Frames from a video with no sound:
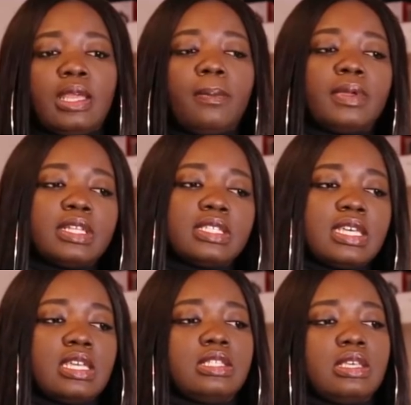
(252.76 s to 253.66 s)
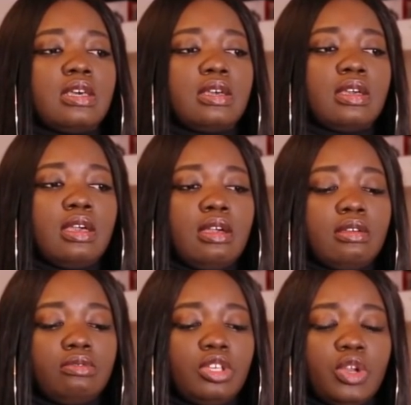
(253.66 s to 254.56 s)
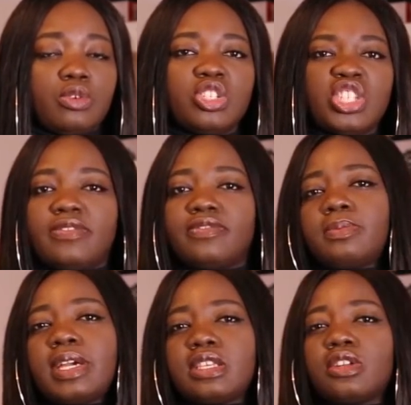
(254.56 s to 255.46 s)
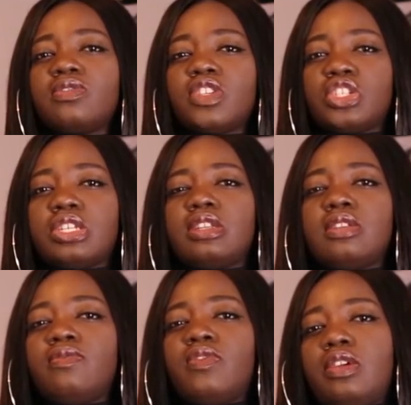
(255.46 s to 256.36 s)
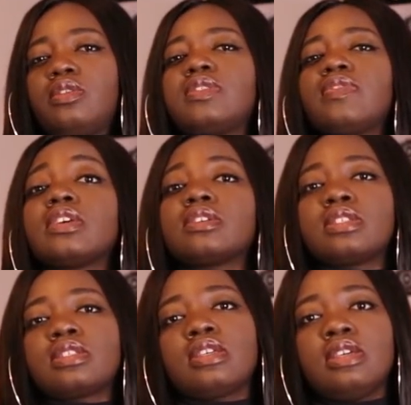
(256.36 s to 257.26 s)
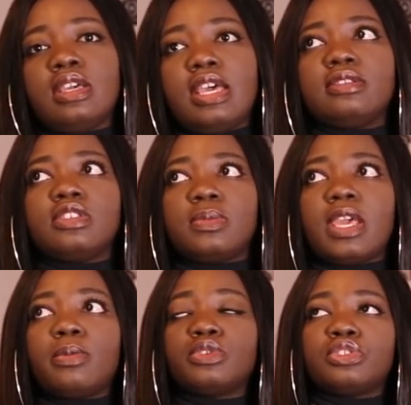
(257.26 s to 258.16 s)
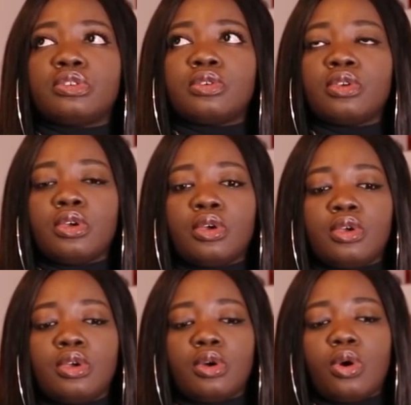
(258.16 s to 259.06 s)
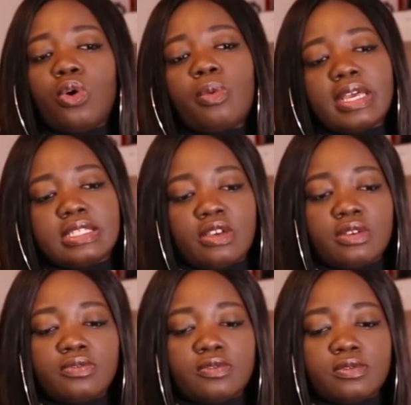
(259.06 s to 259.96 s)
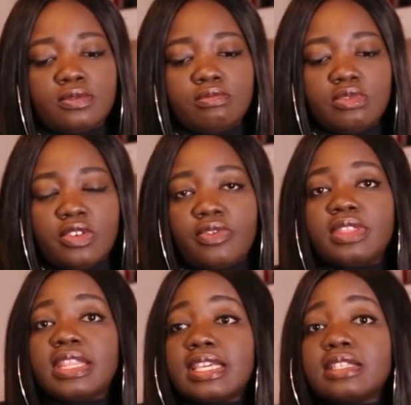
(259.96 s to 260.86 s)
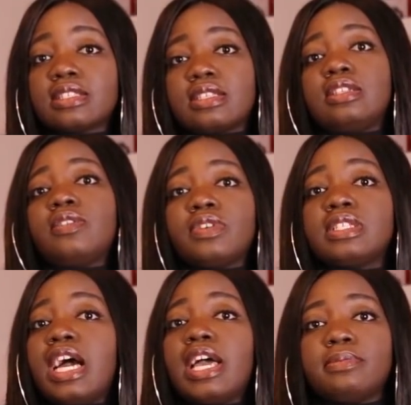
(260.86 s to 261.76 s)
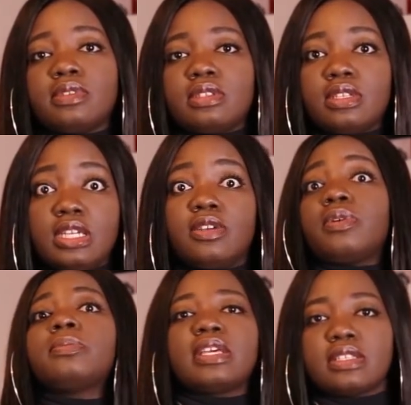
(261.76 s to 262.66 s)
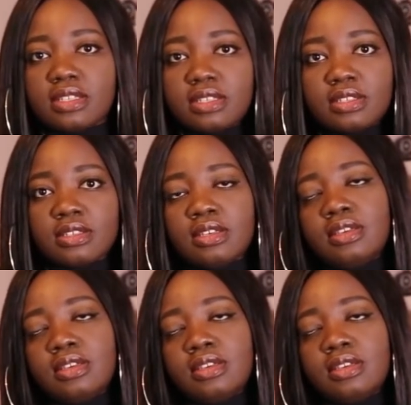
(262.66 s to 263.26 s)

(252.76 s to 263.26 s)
ability to, you know, shift my tunnel vision in various fields, and to be able to call myself different things in different times, in different places.